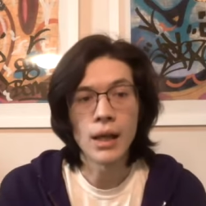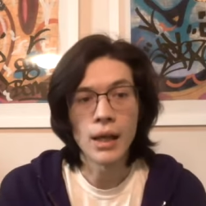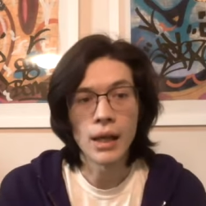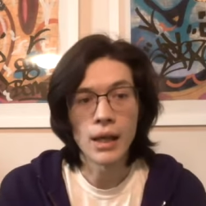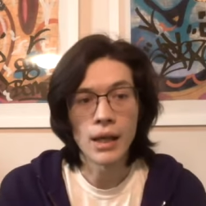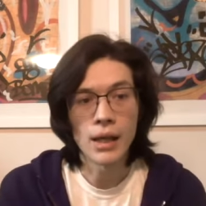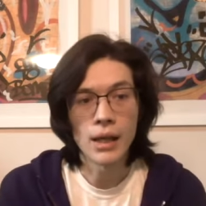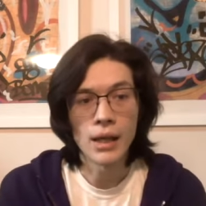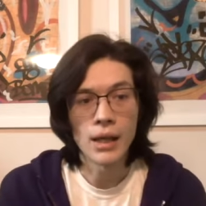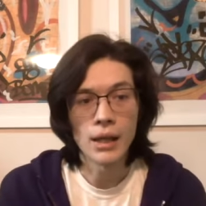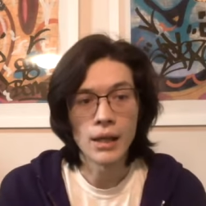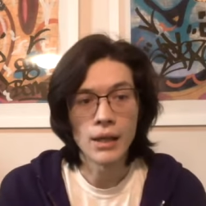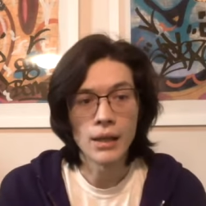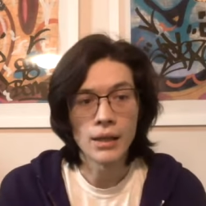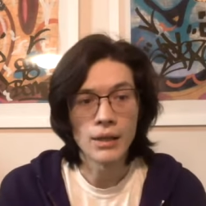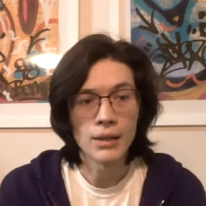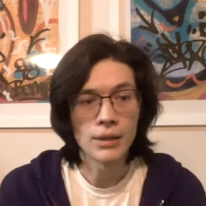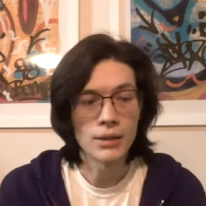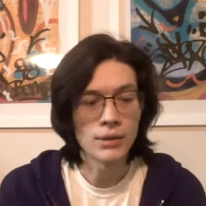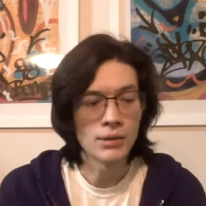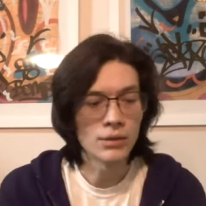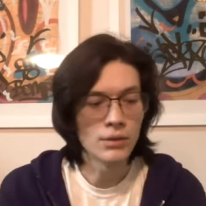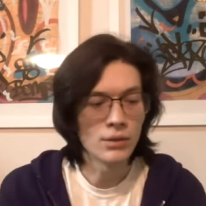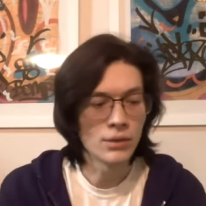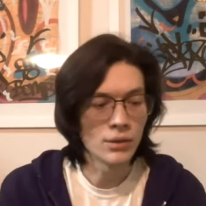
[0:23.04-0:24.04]

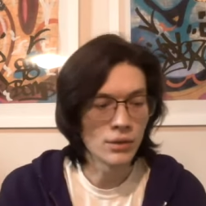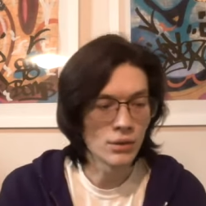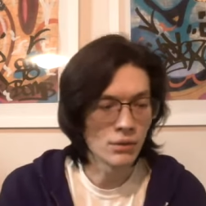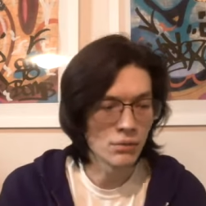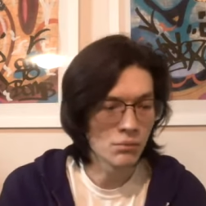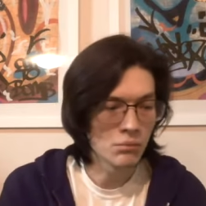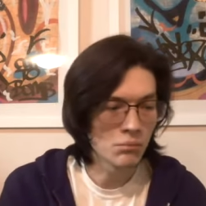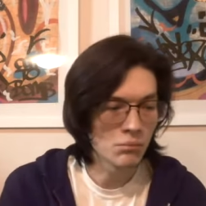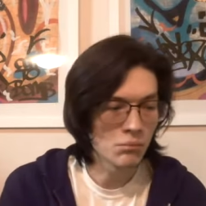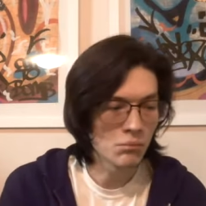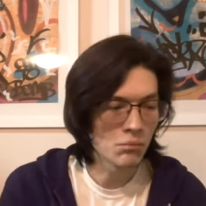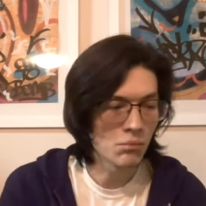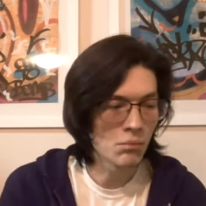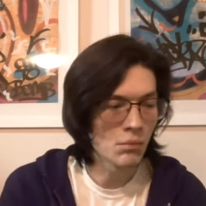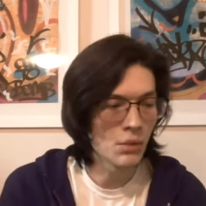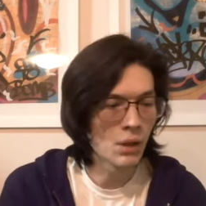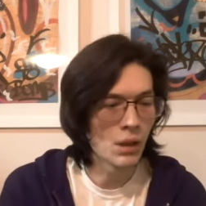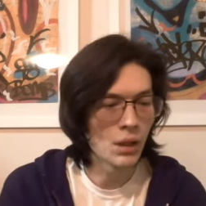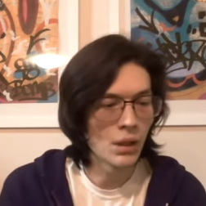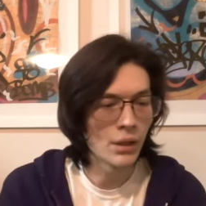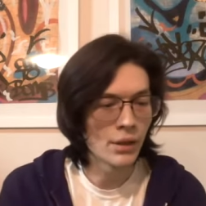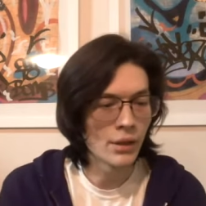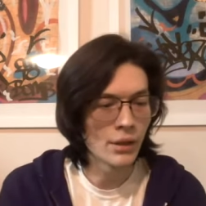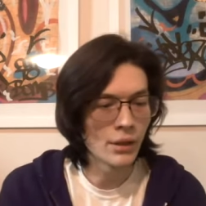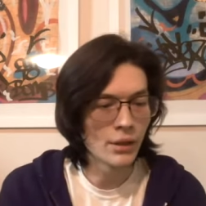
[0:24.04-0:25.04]
And
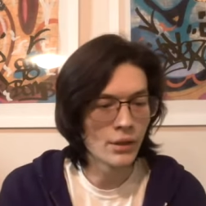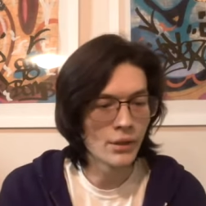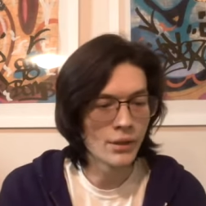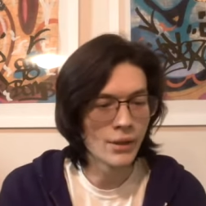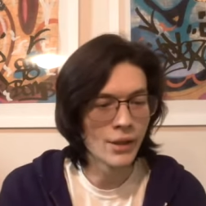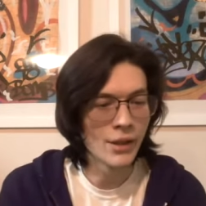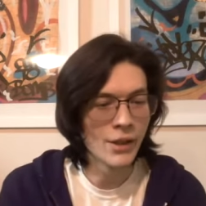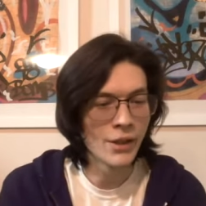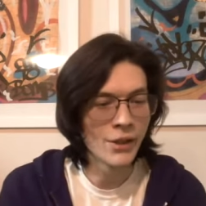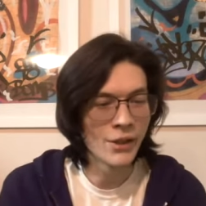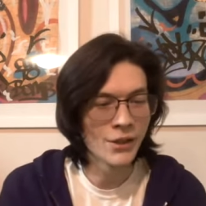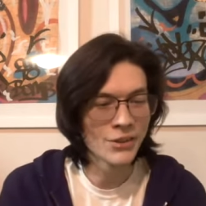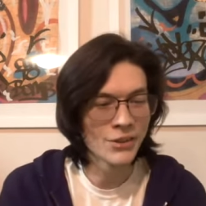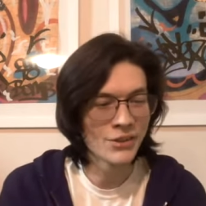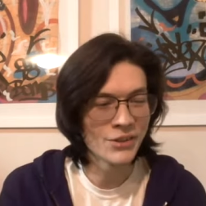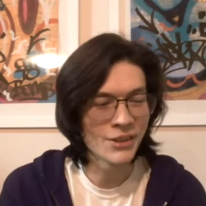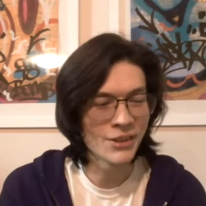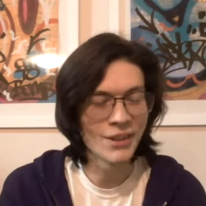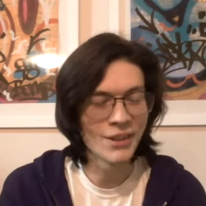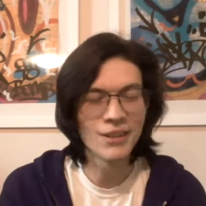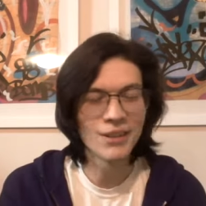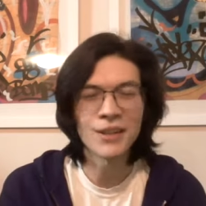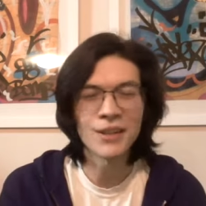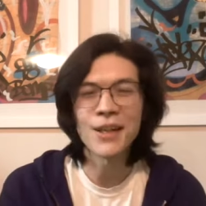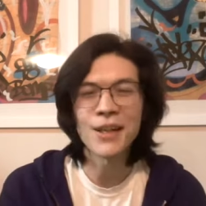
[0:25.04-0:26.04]
there's
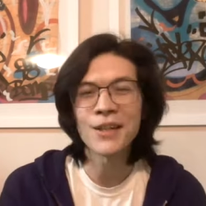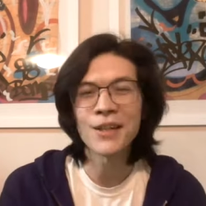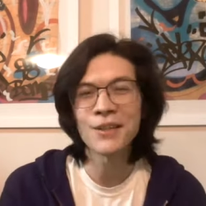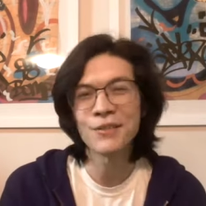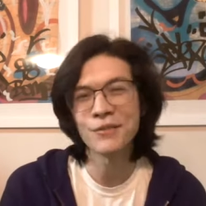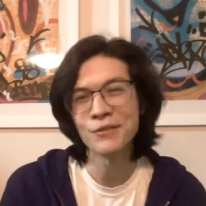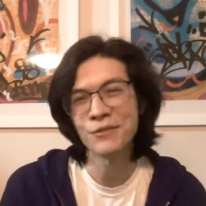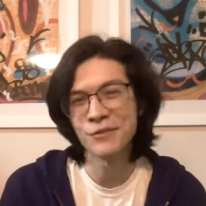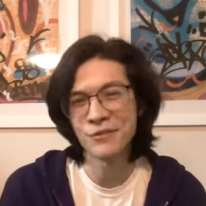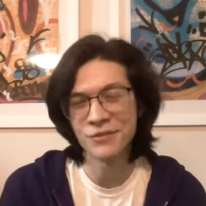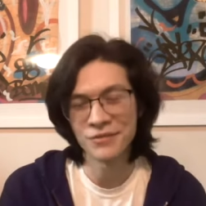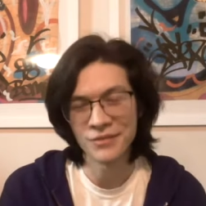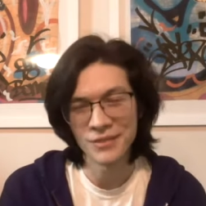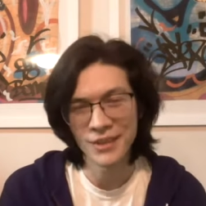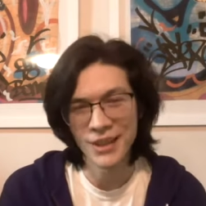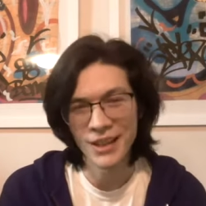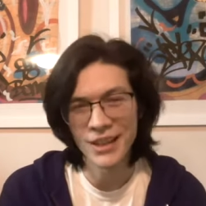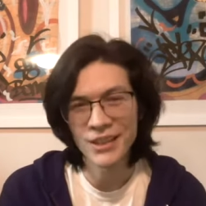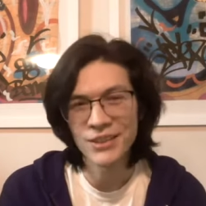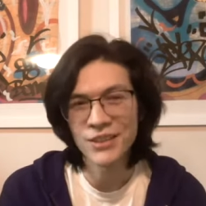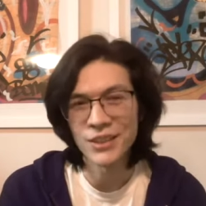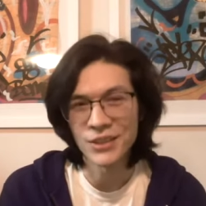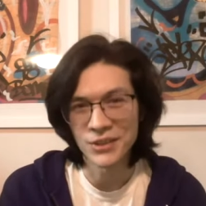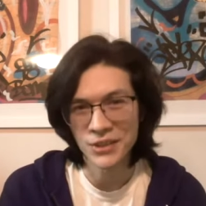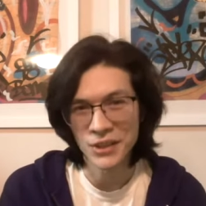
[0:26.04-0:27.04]
a lot of
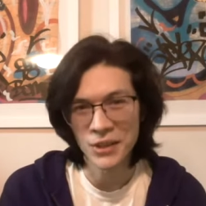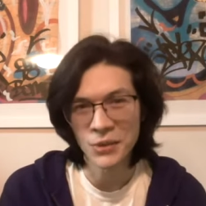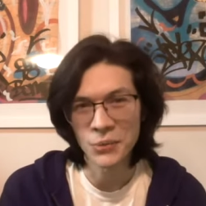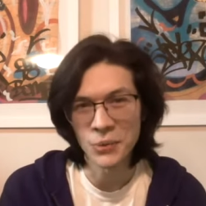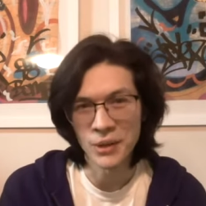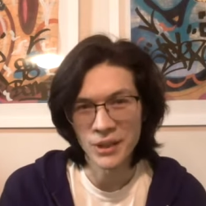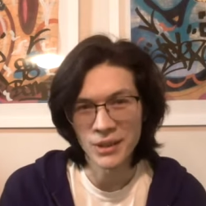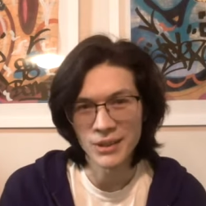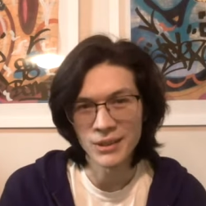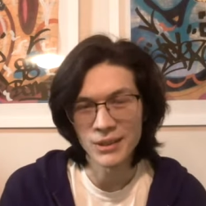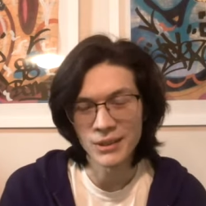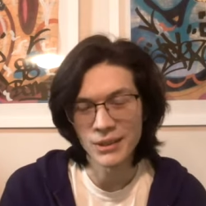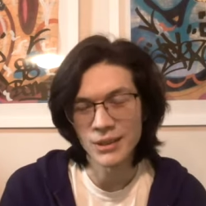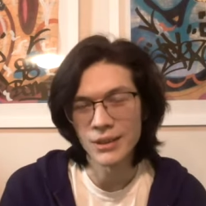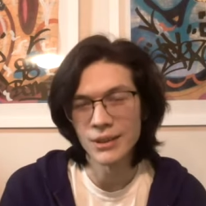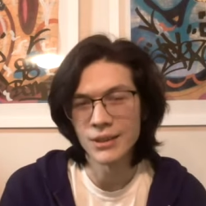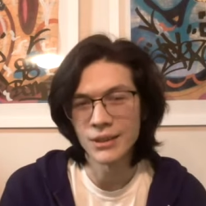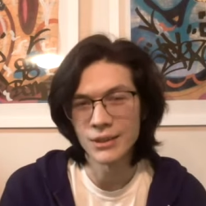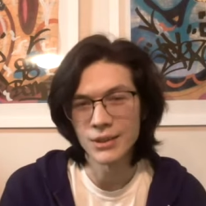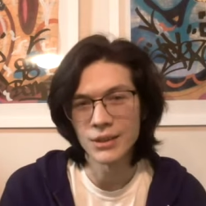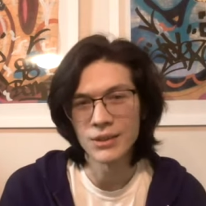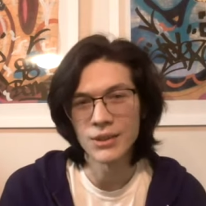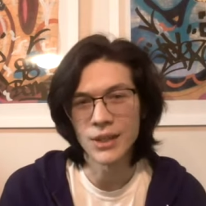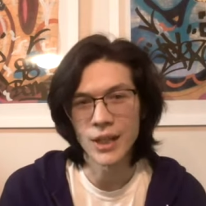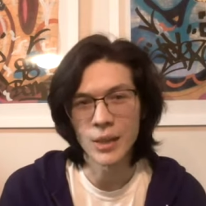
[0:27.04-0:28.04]
existing ways
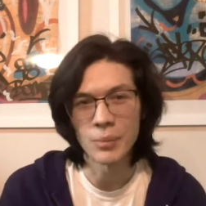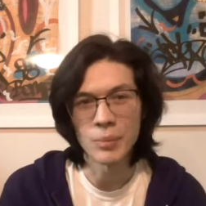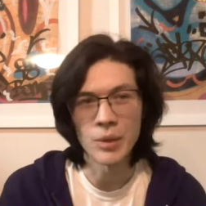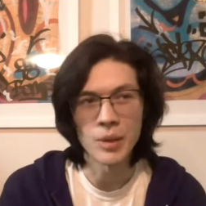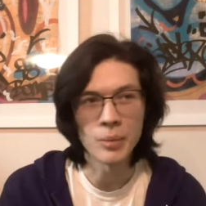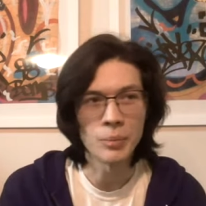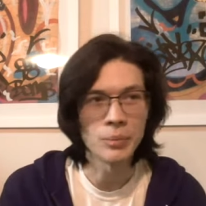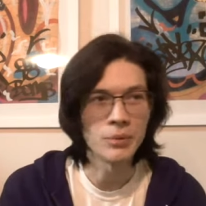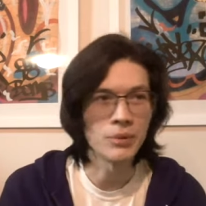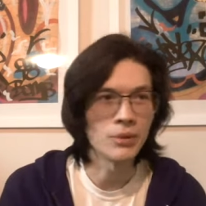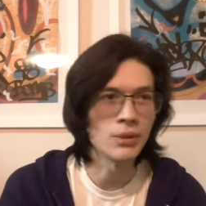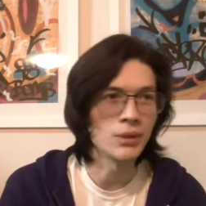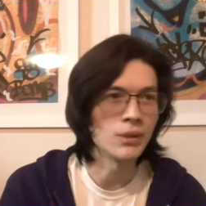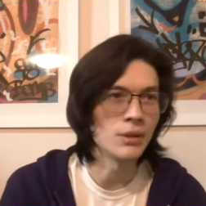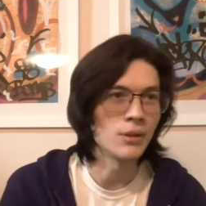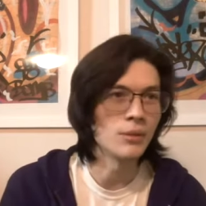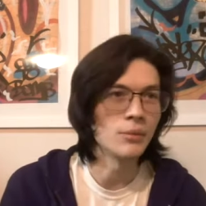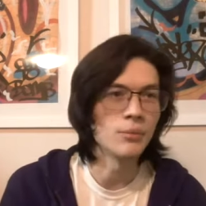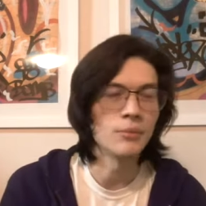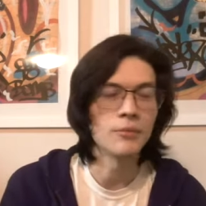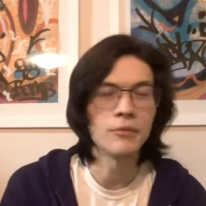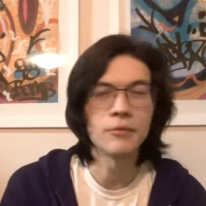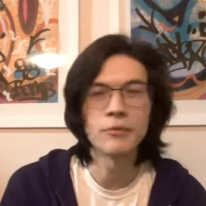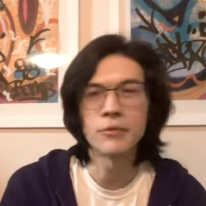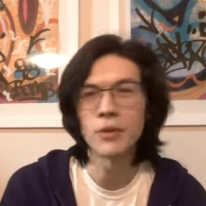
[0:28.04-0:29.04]
to type
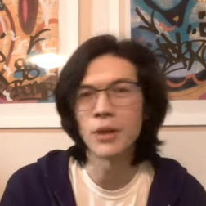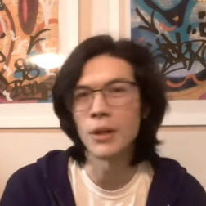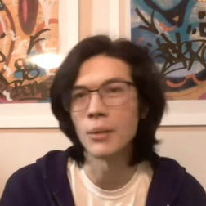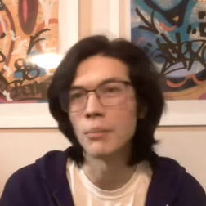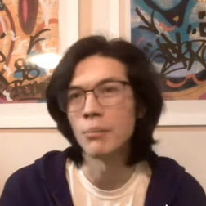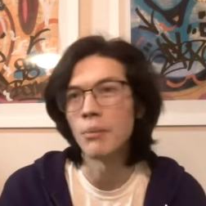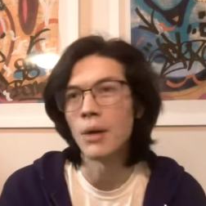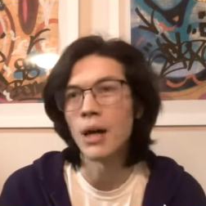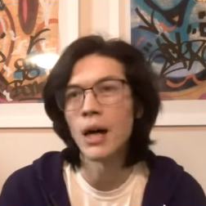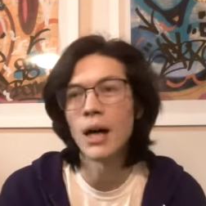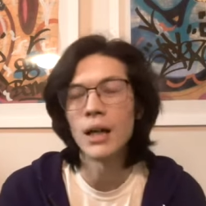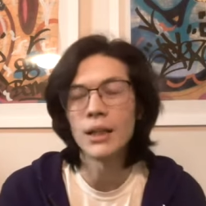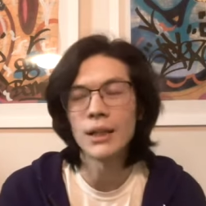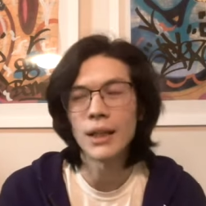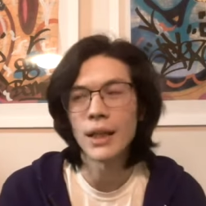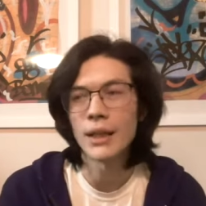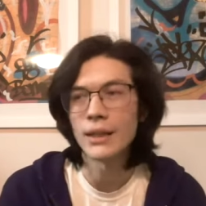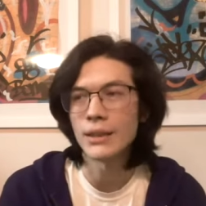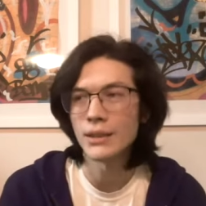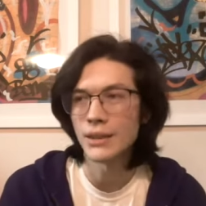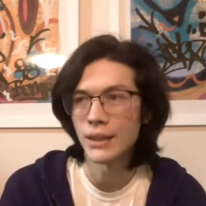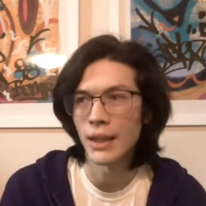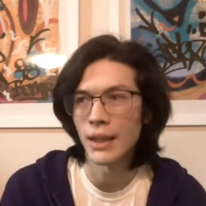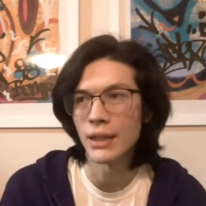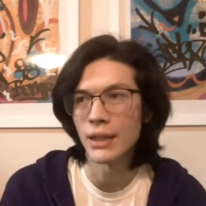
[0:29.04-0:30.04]
people, from
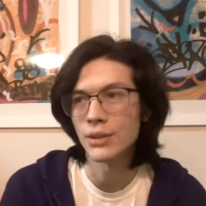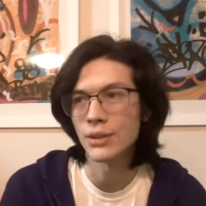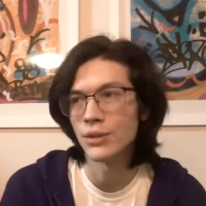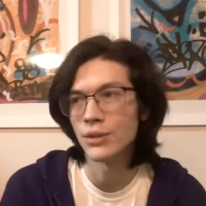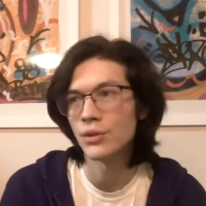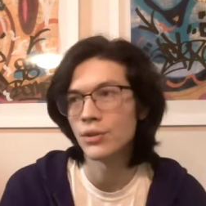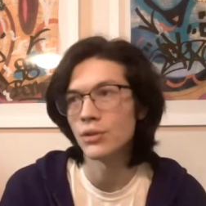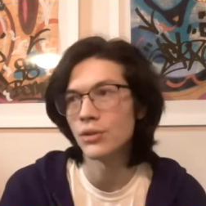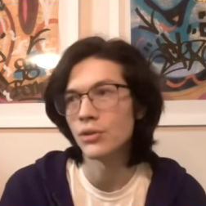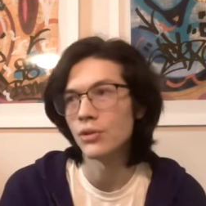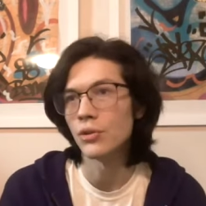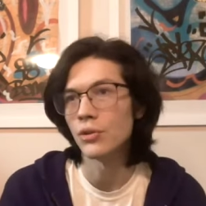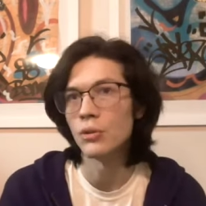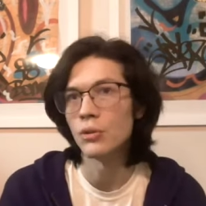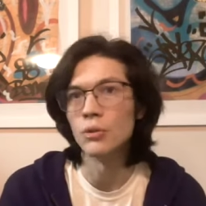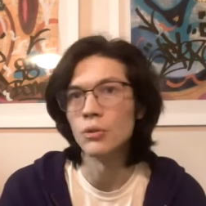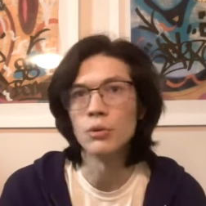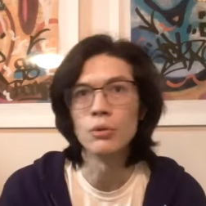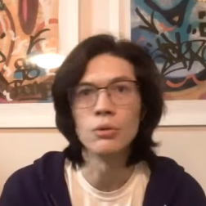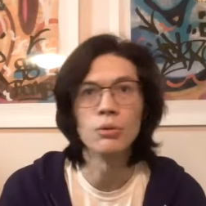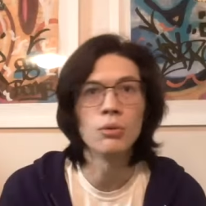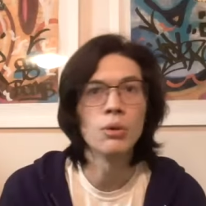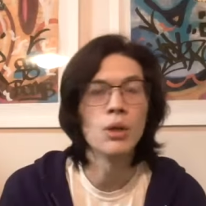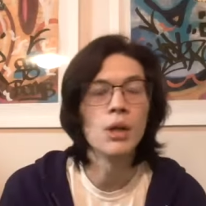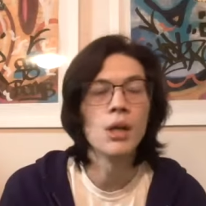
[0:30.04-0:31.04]
online tests
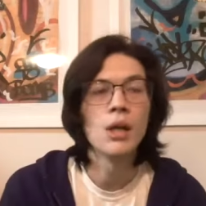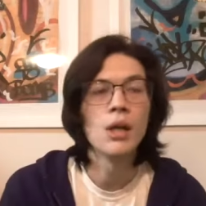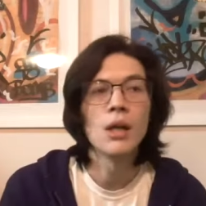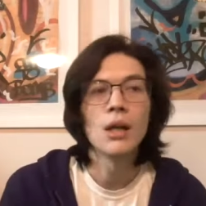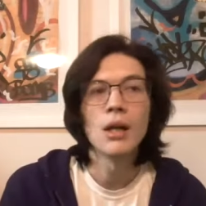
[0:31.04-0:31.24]
to